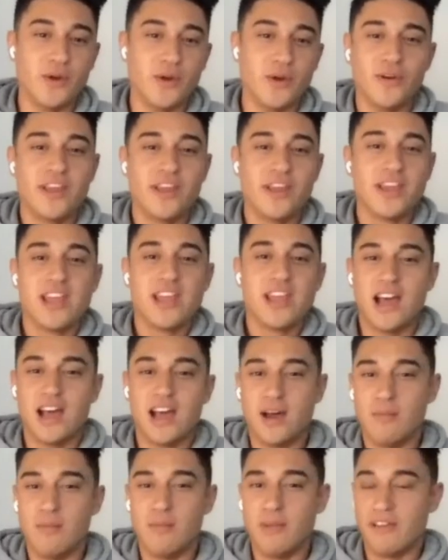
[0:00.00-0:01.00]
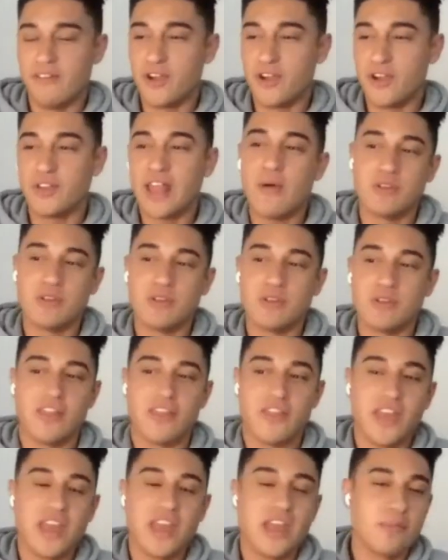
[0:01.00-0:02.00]
new. I figured that was
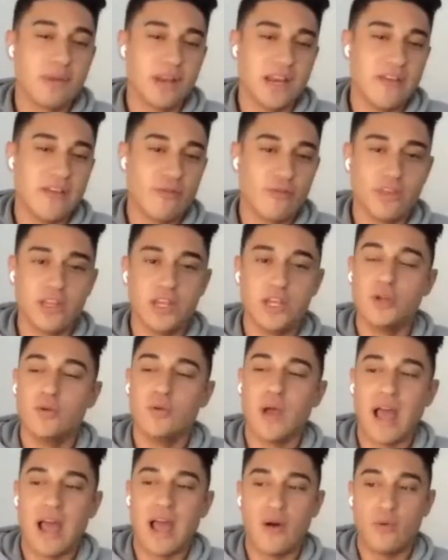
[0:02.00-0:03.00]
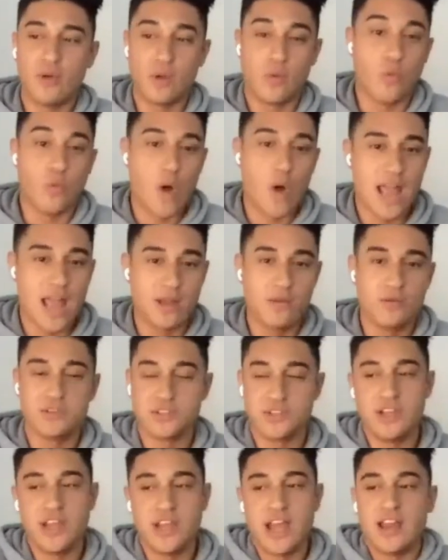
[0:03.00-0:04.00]
my thing, but never really knew how, like why I was
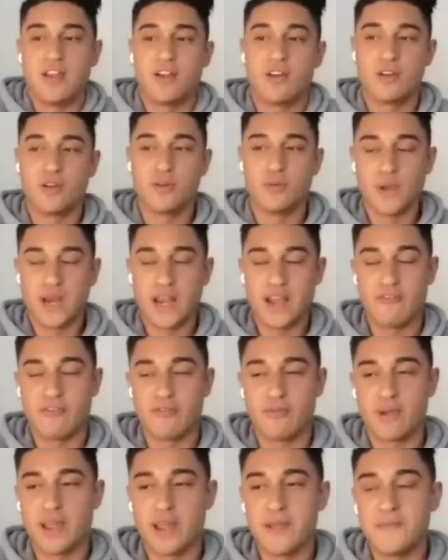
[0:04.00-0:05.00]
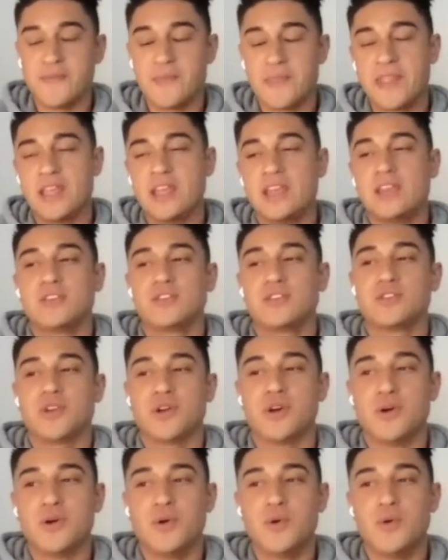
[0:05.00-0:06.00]
good at it or whatever, right?
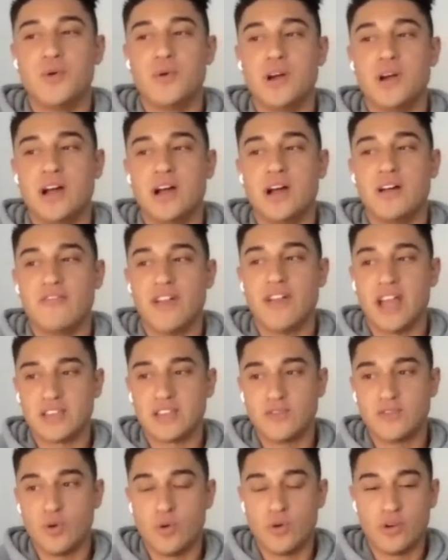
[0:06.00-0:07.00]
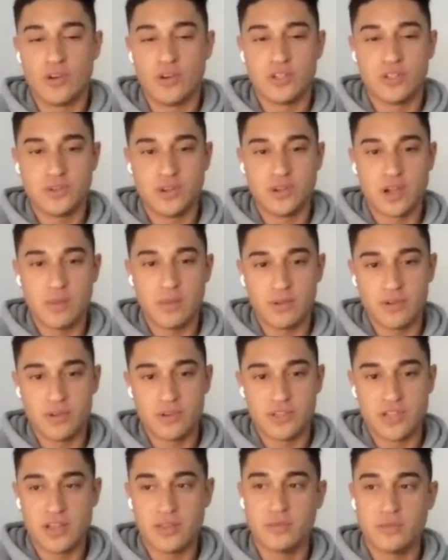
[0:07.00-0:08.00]
So fast forward to a couple years
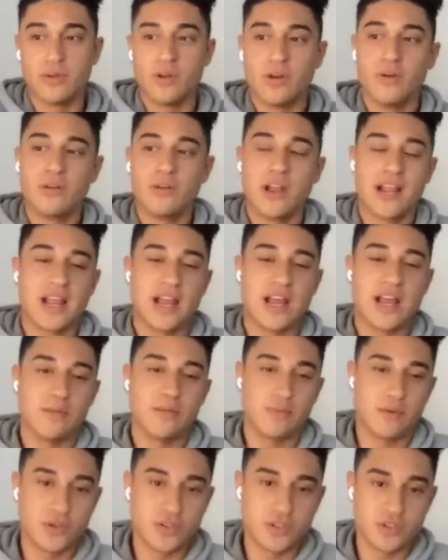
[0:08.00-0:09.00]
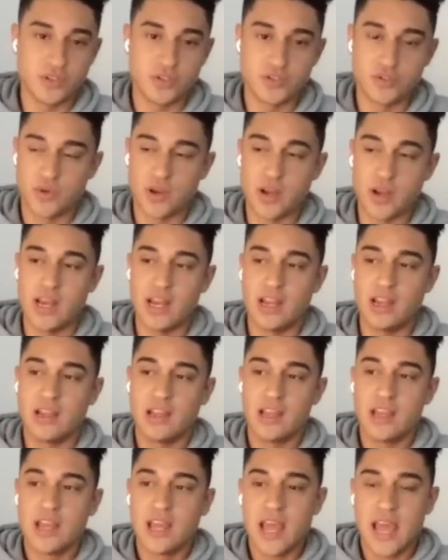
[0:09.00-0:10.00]
down the road, I got into personal training
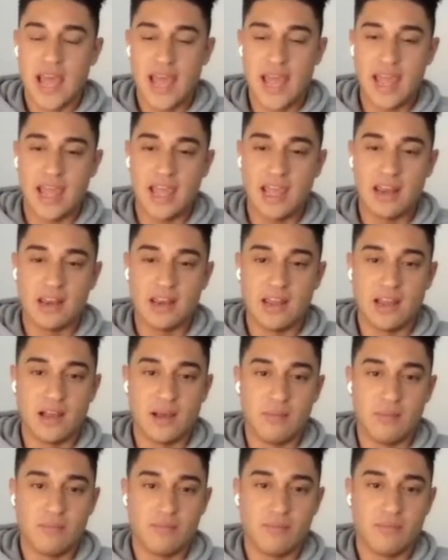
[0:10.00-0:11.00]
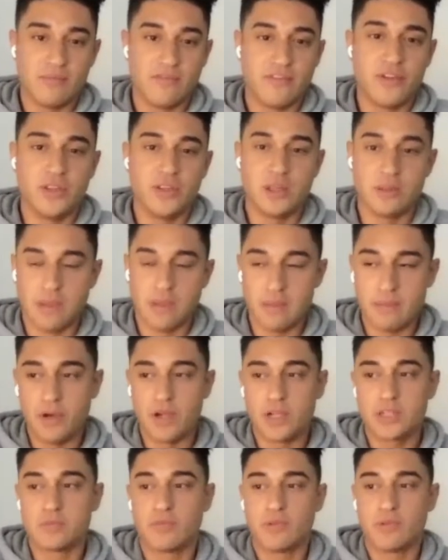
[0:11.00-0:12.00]
and filled up my
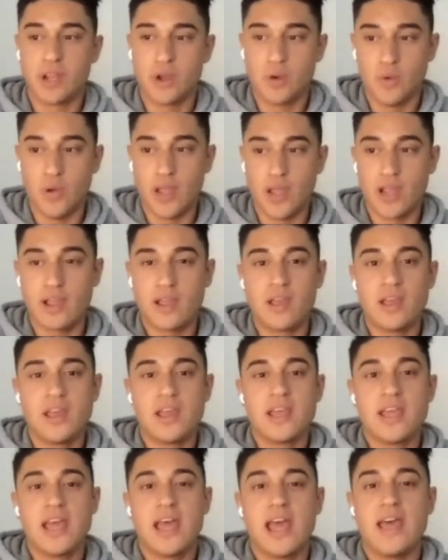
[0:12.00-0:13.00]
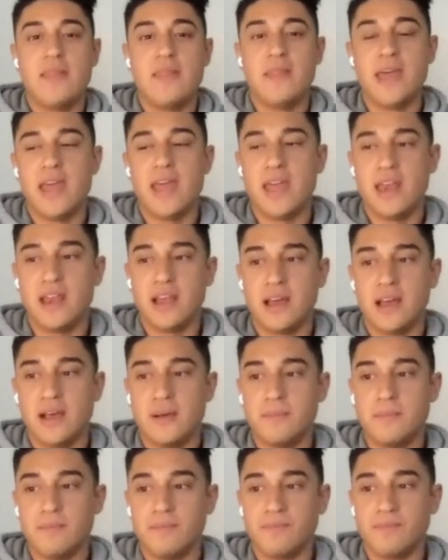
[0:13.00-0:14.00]
books pretty quick. And
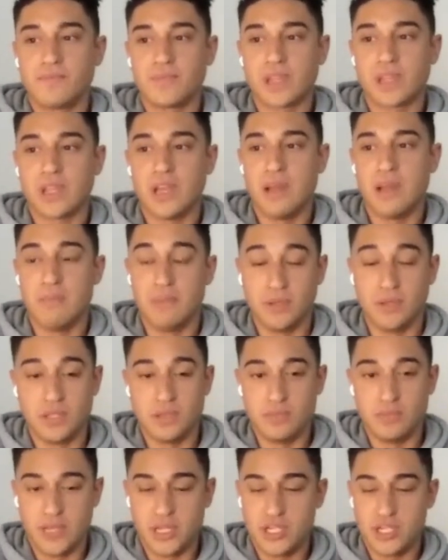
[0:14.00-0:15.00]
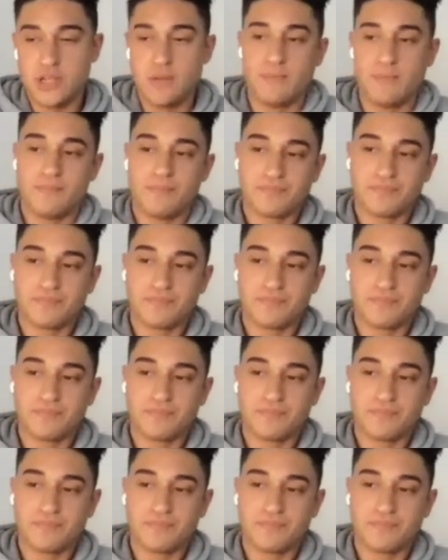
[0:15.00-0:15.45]
then I built a big gym,